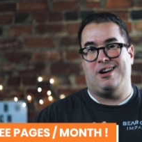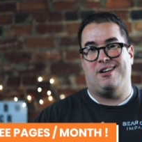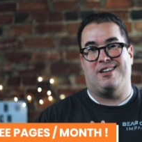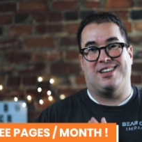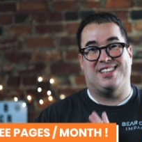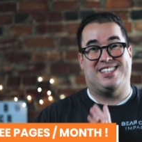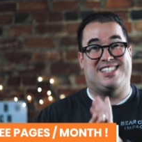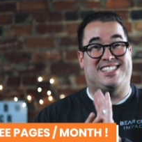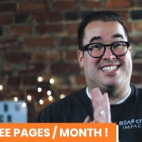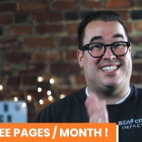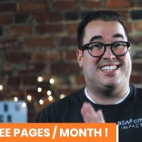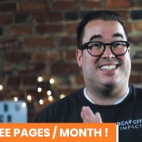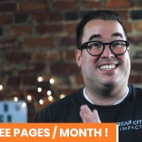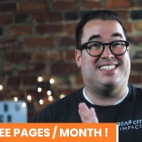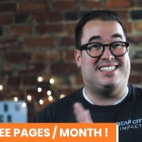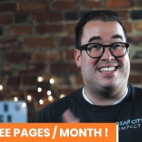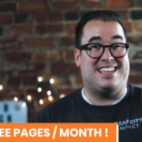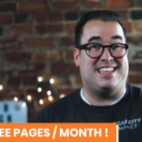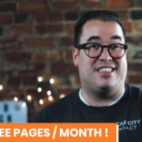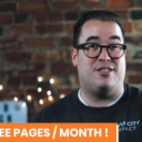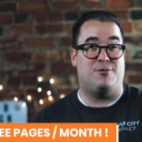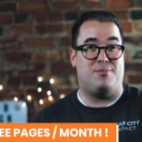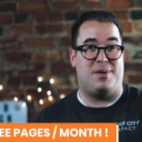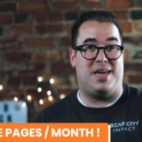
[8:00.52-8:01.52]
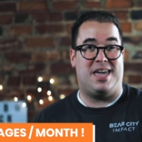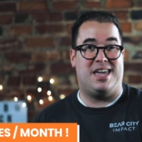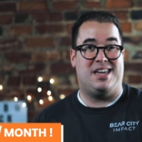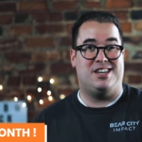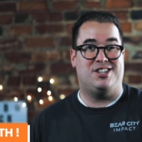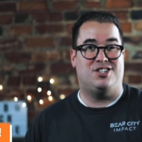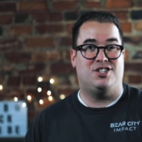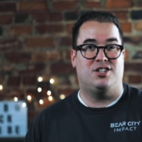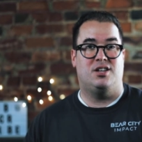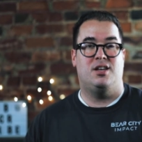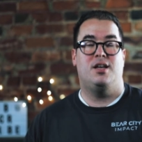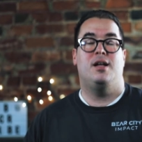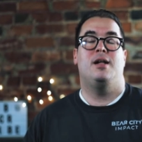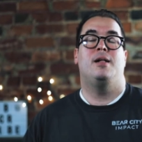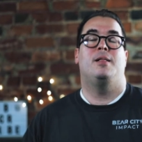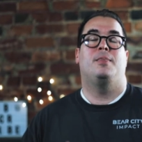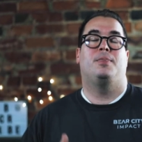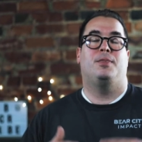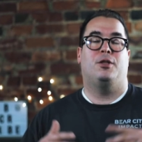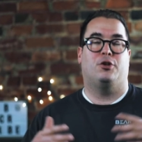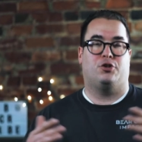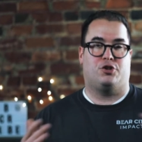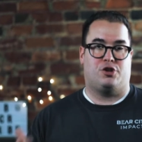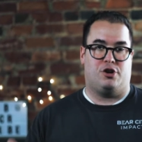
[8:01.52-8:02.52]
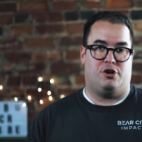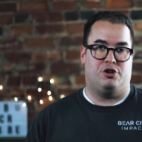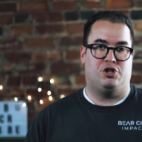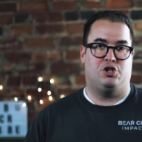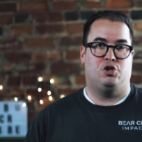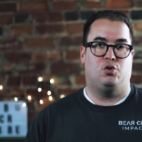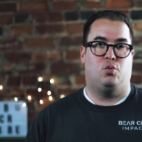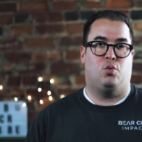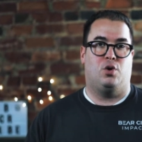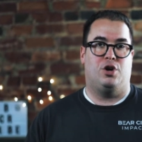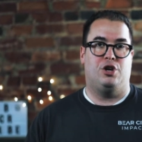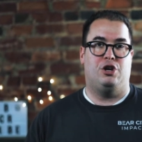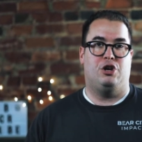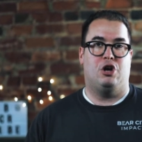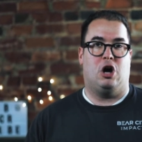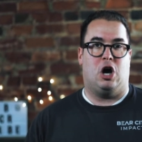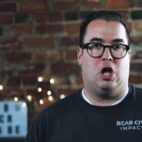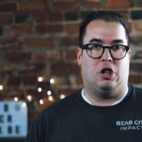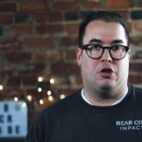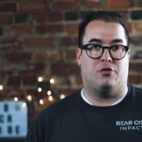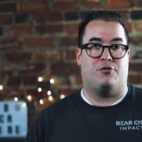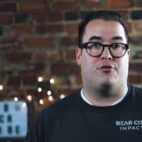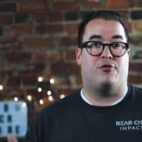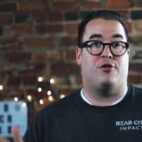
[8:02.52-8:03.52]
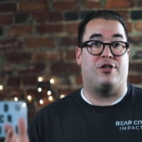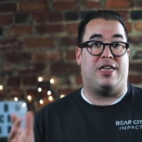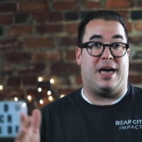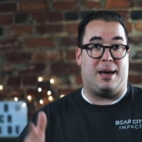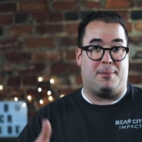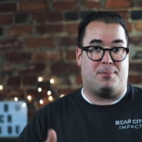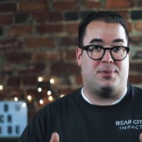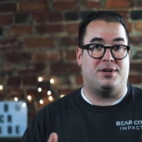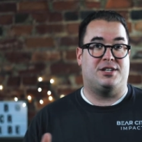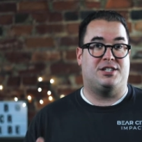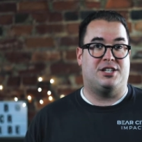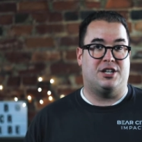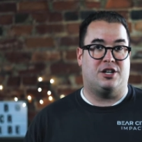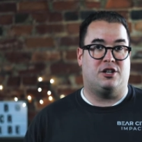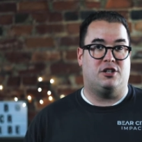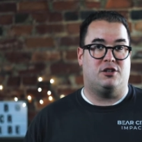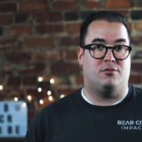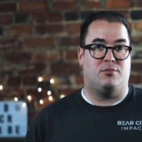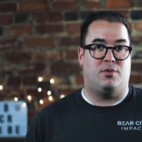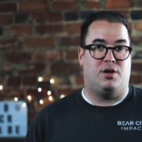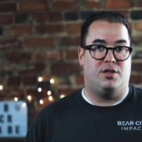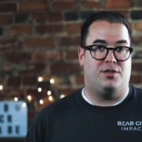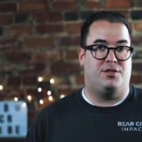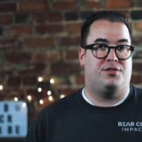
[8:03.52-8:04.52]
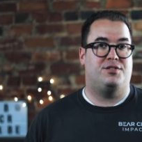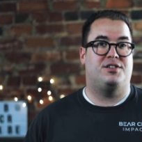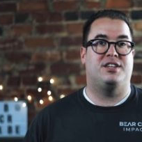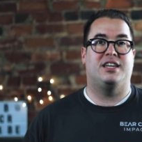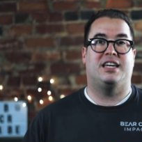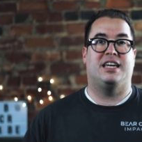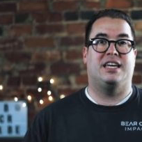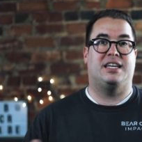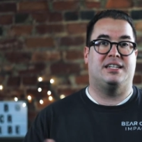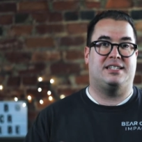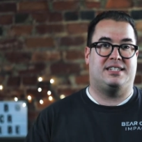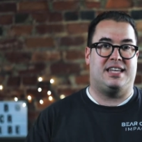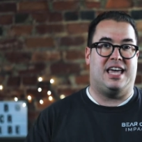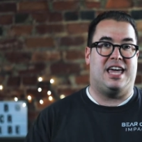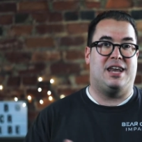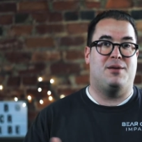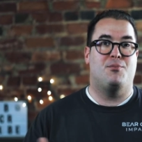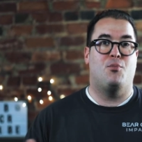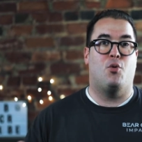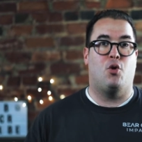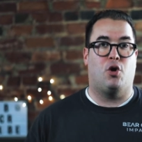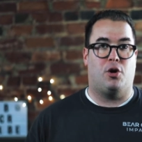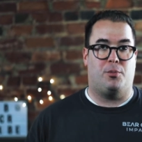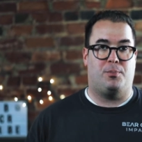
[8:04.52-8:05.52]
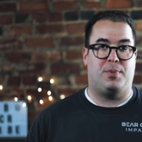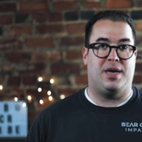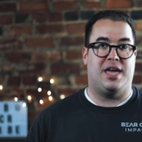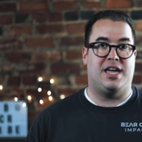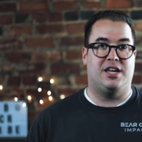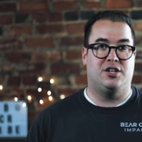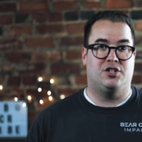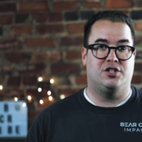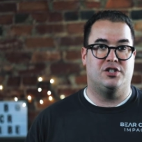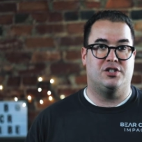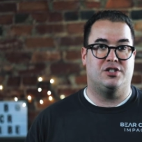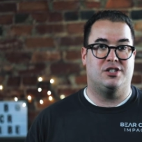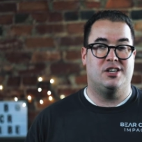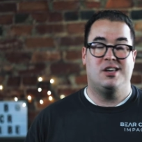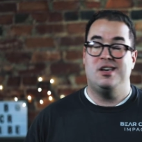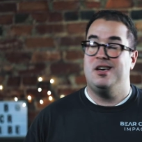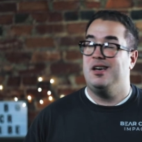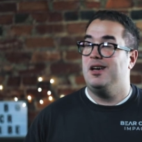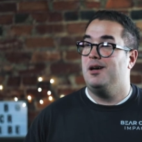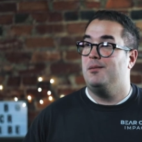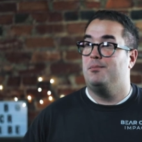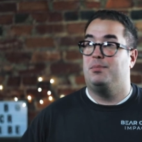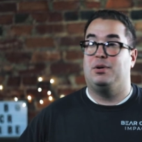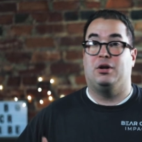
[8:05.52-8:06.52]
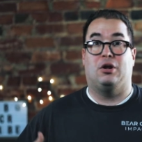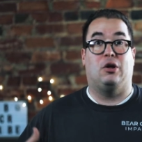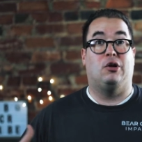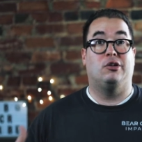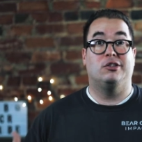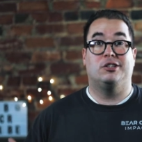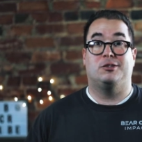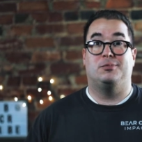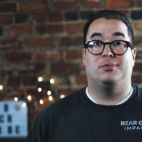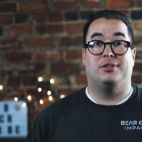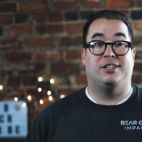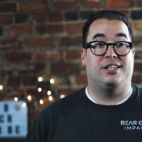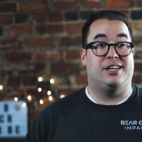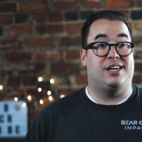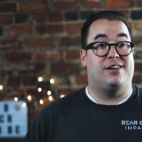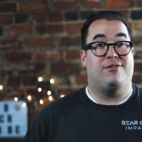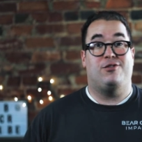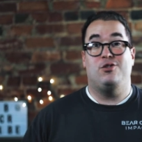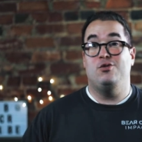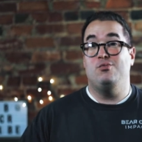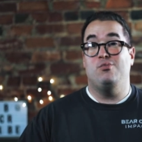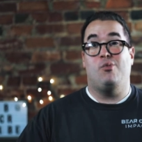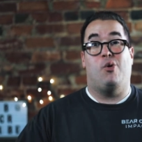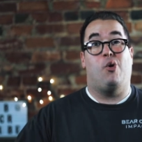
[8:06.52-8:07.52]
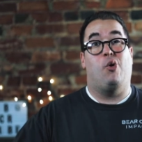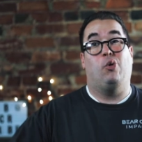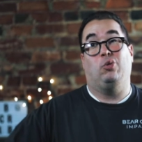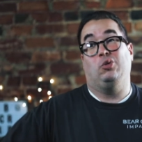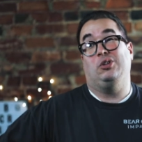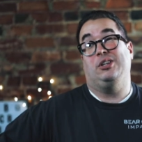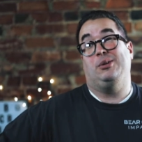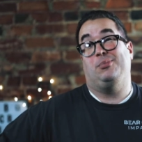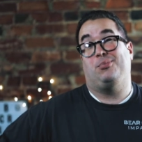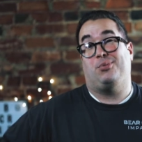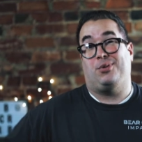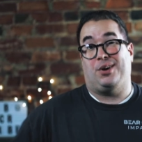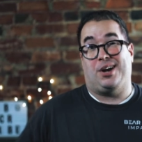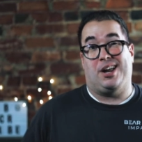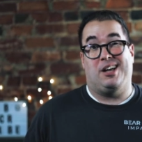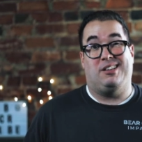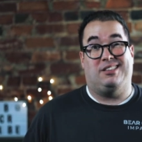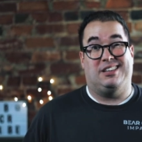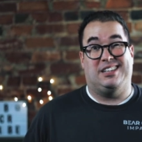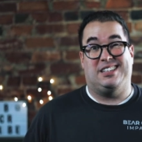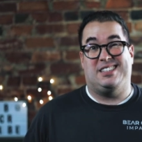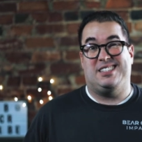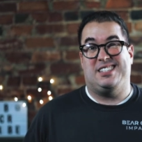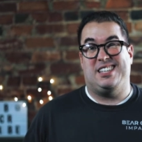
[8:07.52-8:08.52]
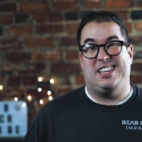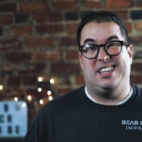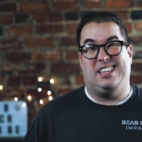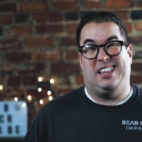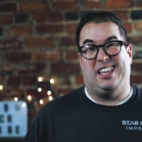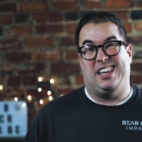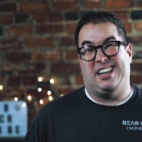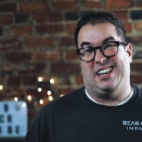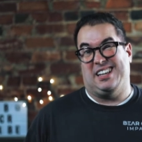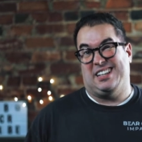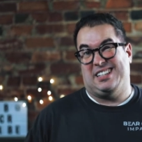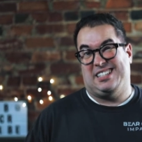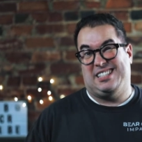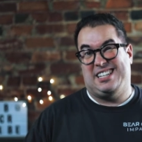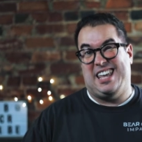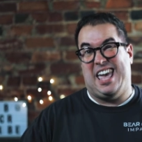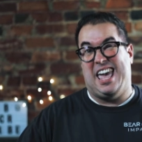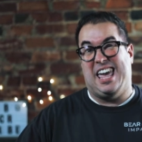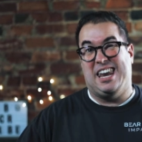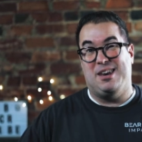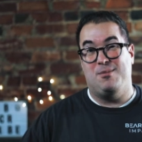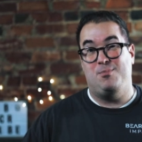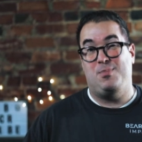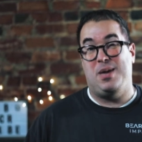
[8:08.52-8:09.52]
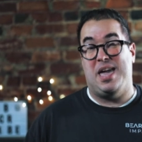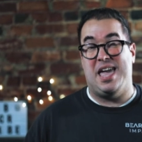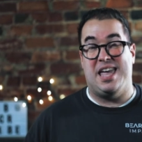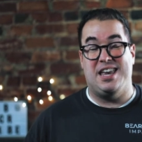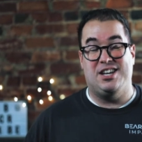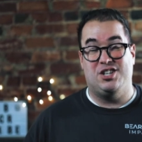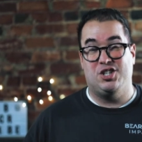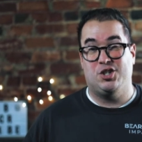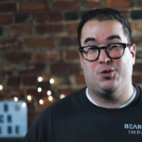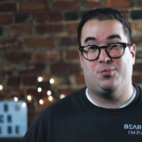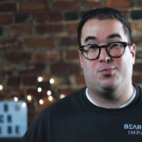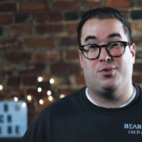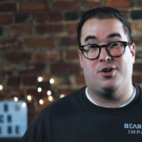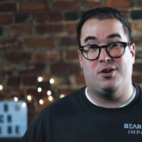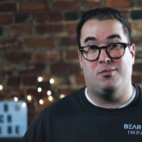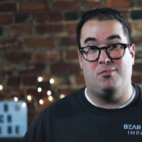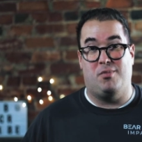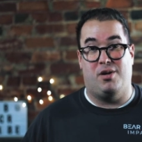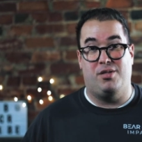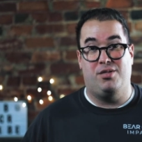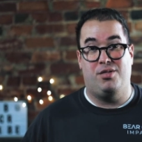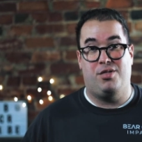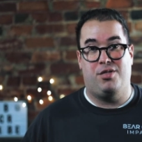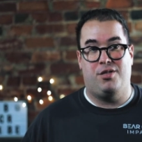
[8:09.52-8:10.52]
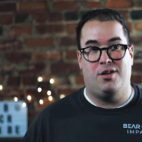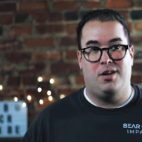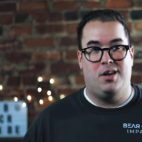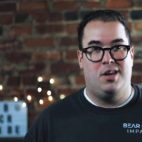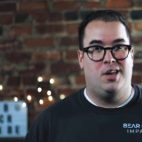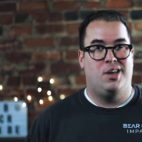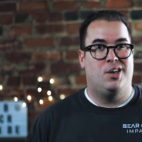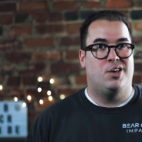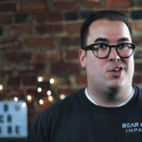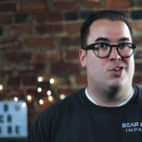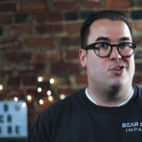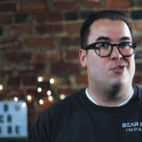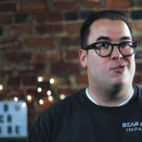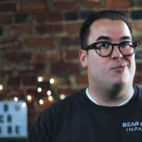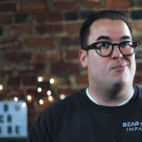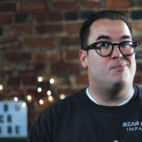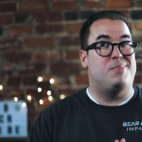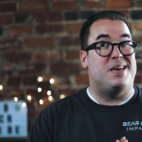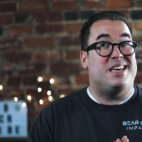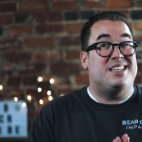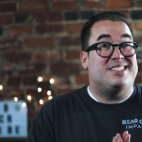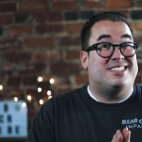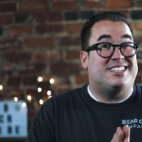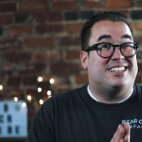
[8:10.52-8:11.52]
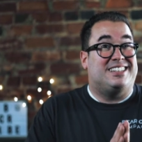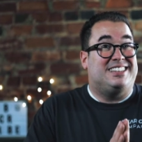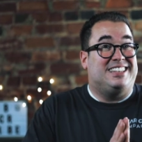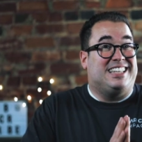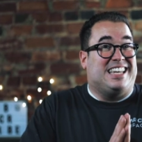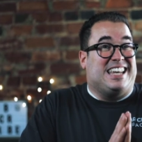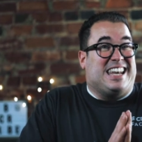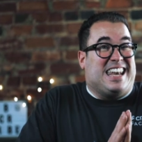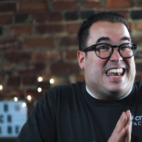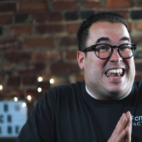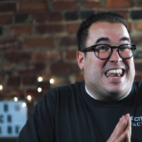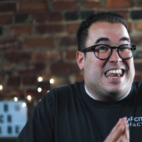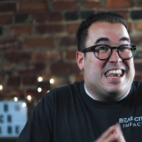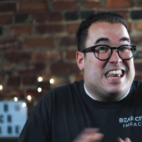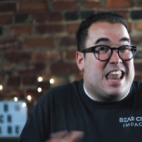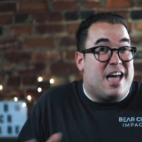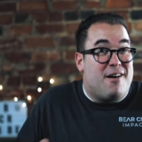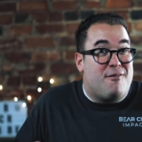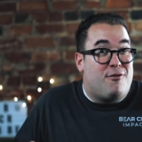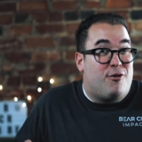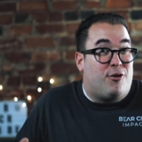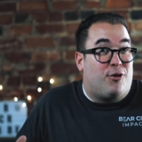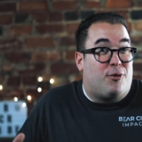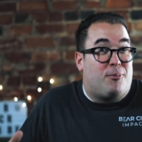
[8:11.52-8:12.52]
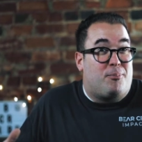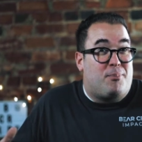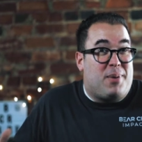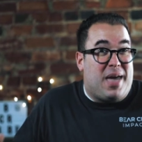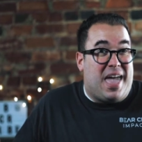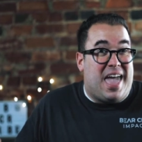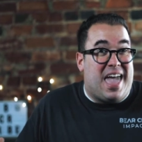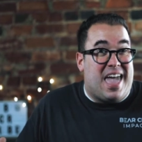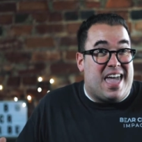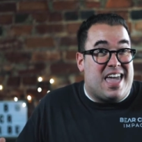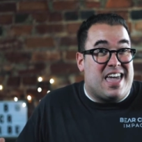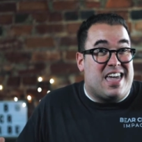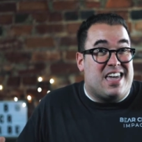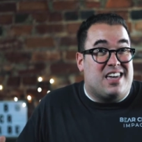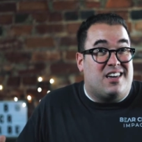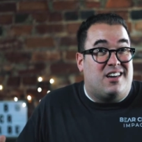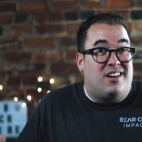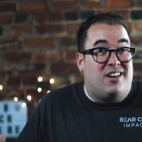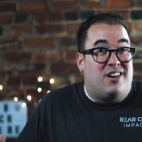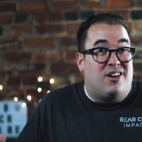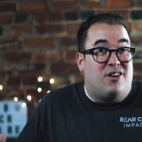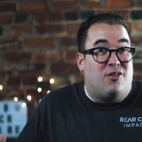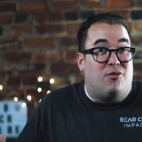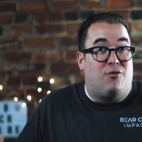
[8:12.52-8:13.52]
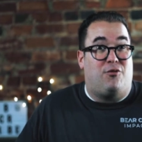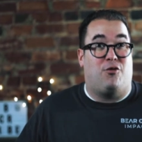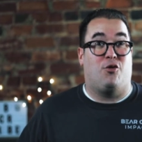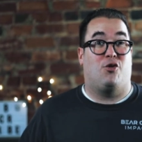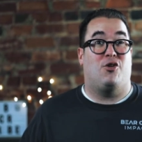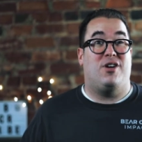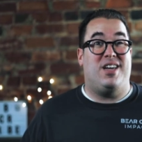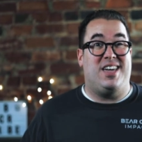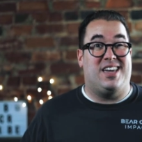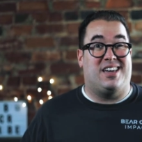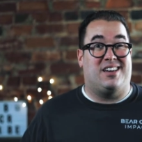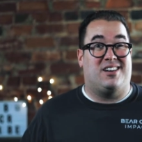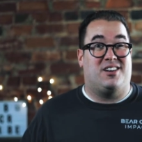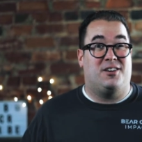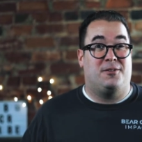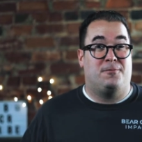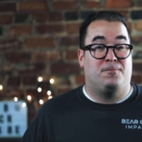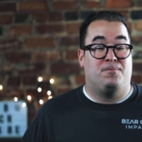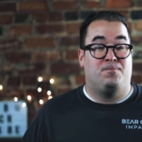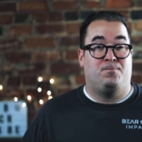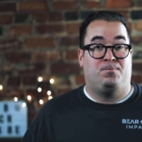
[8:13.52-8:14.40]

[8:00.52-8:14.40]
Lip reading: out a 16th page, they'll charge you $1 for that particular month to get 10 more pages. But ultimately, if you only print out, let's say like 10 pages per month, you'll basically never pay for ink.